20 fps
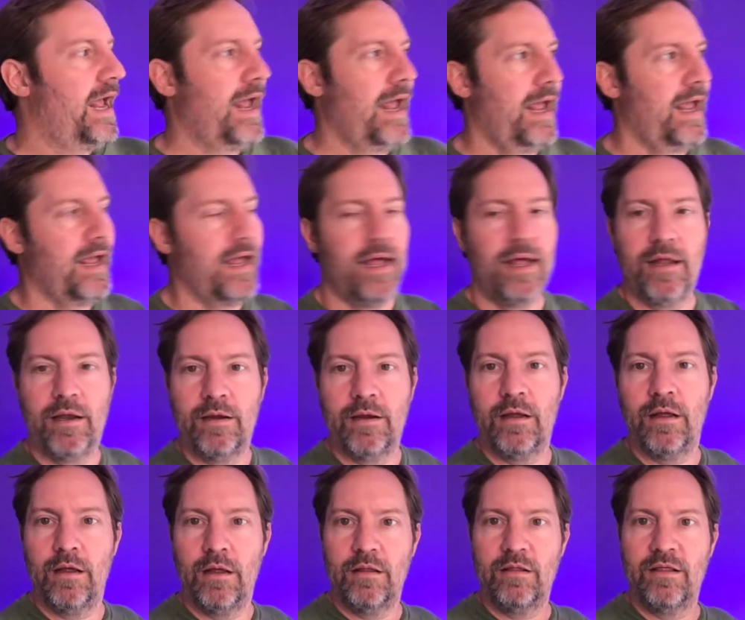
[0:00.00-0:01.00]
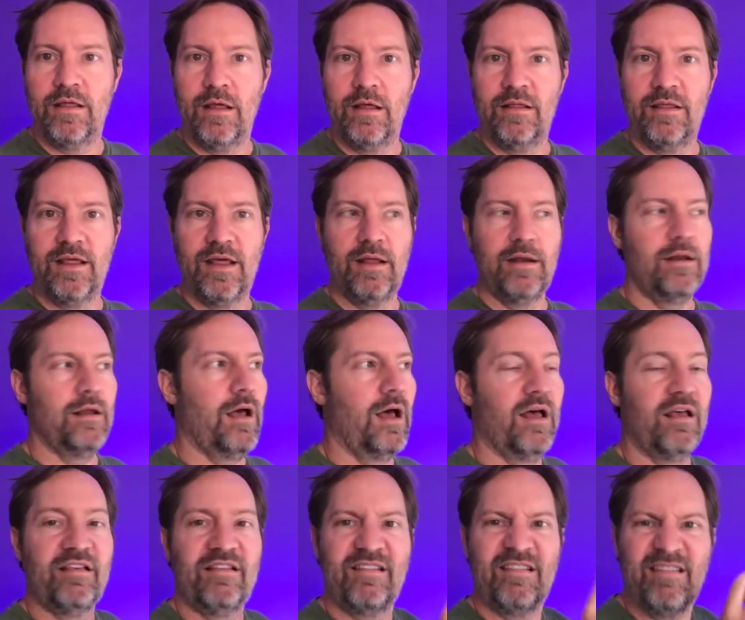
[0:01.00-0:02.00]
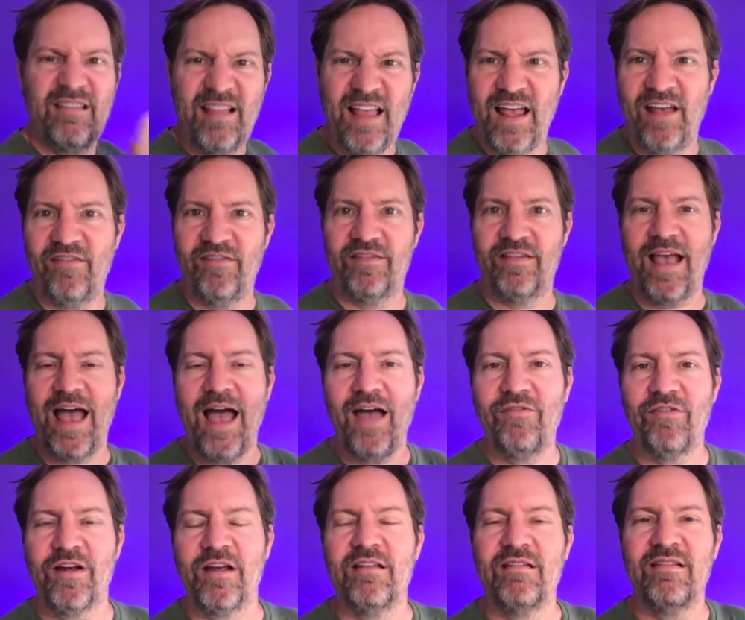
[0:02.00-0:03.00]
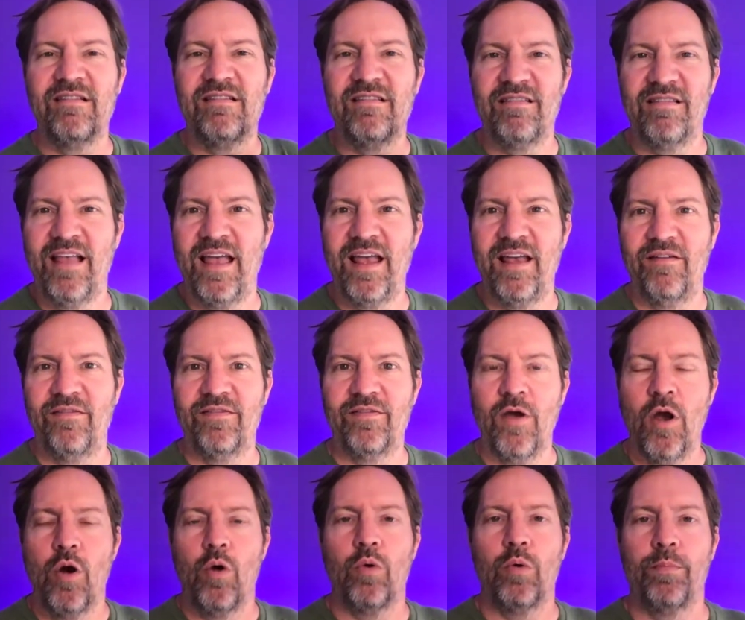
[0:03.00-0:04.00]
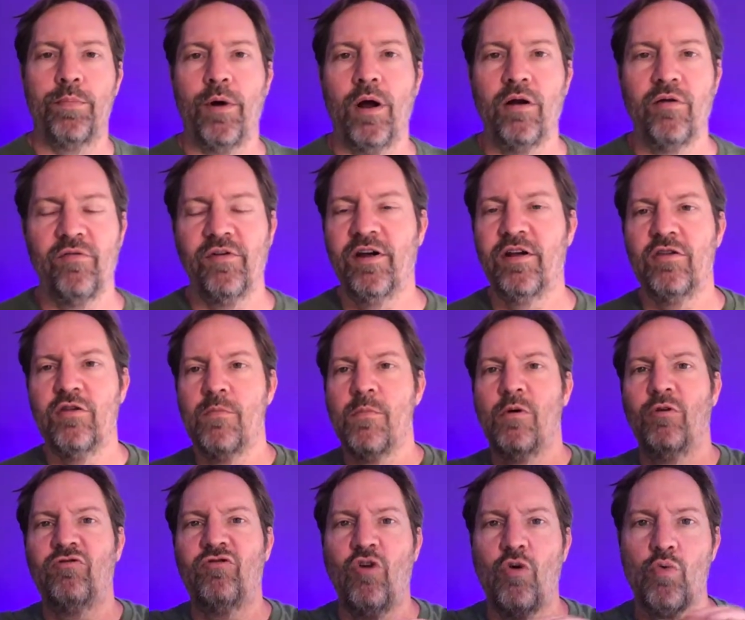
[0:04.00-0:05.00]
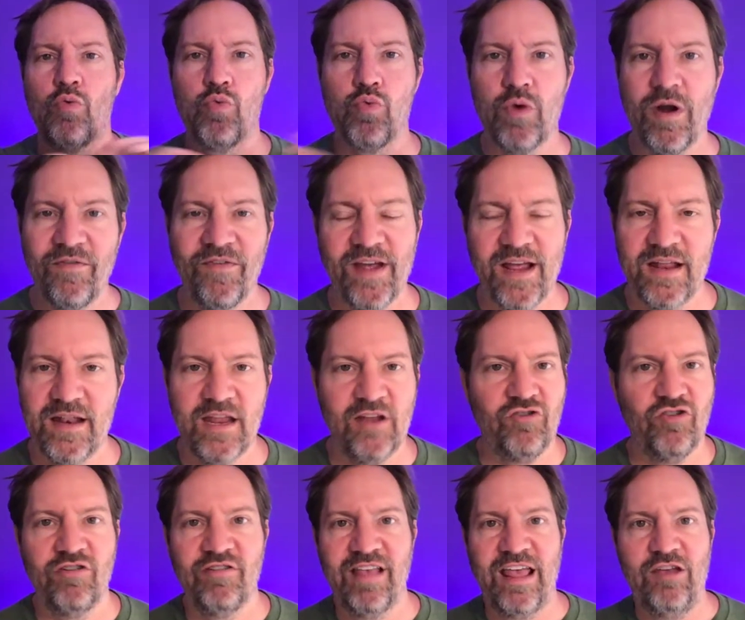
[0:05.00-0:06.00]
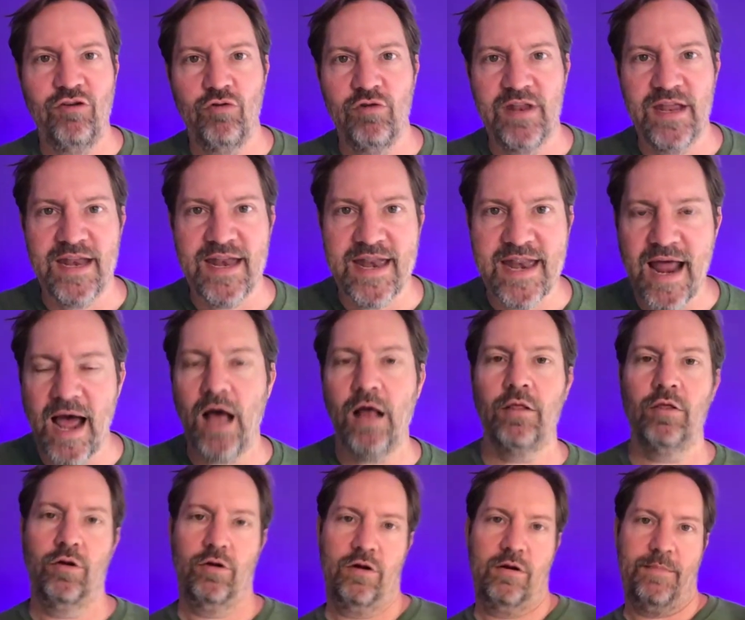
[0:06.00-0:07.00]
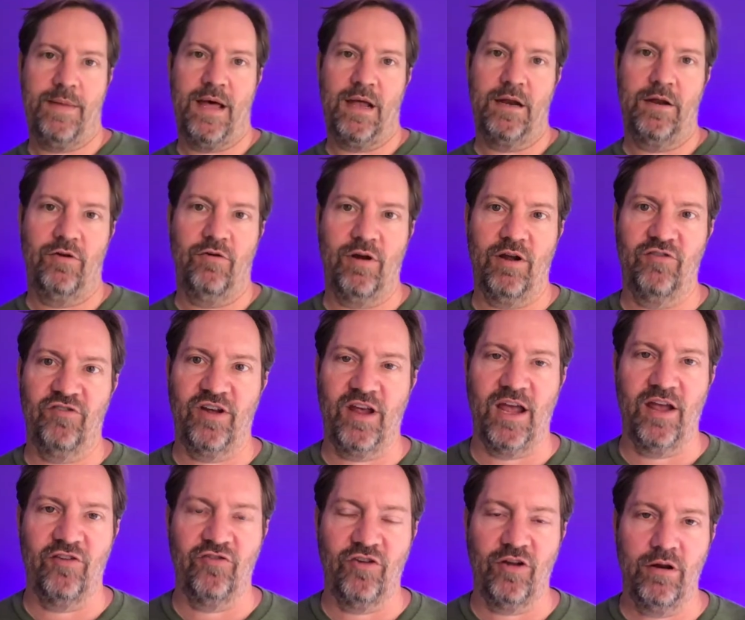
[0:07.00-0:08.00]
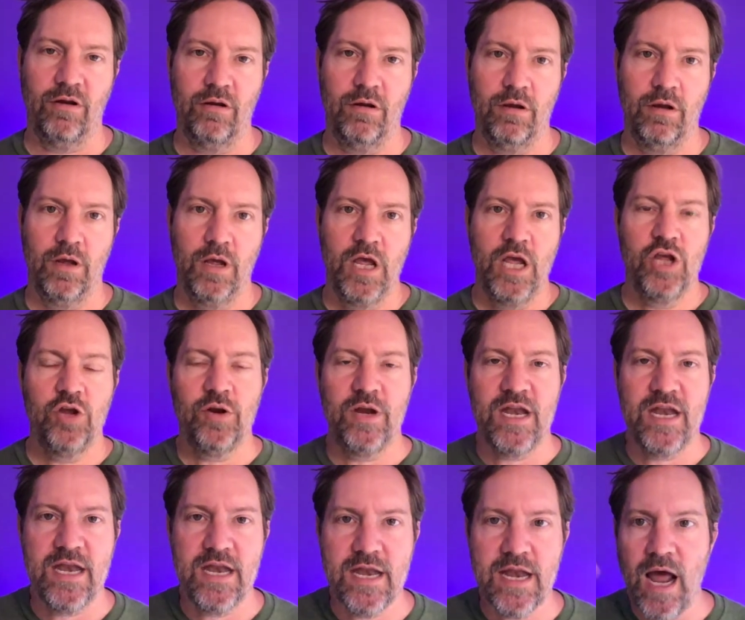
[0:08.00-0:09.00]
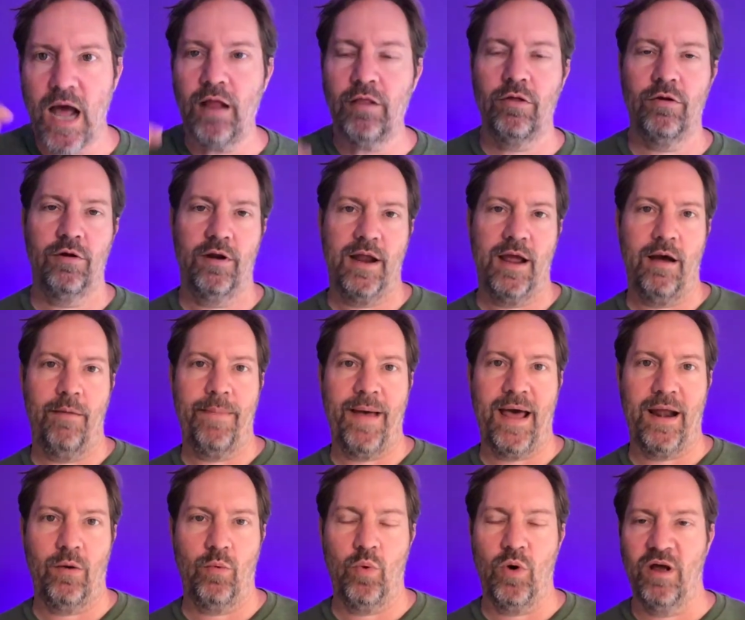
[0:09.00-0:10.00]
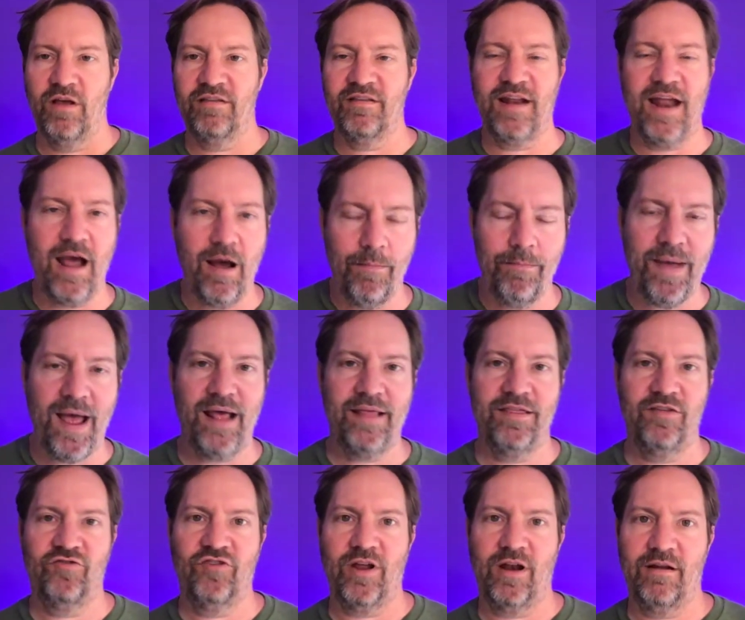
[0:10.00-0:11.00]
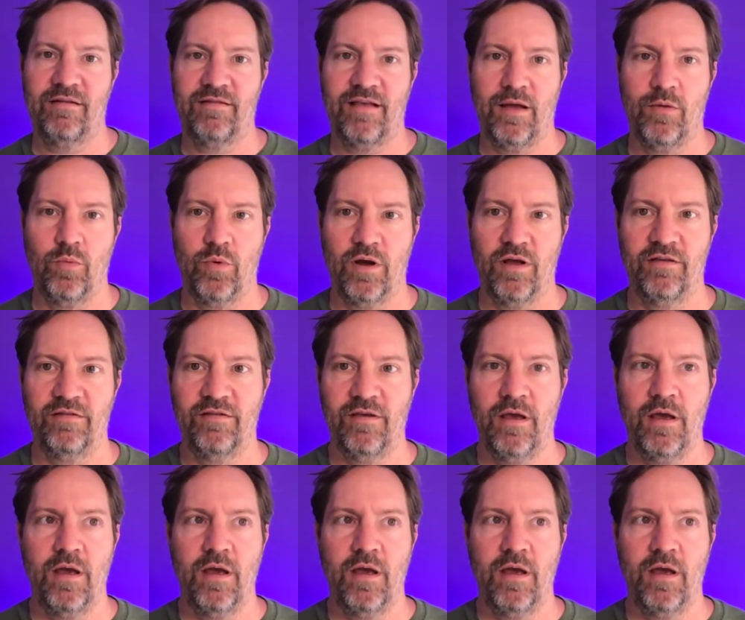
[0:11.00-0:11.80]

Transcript: And then slaves, African slaves, were brought over here in the most horrific conditions that you did not learn about in your education. You did not learn how bad it was and how bad the genocide was.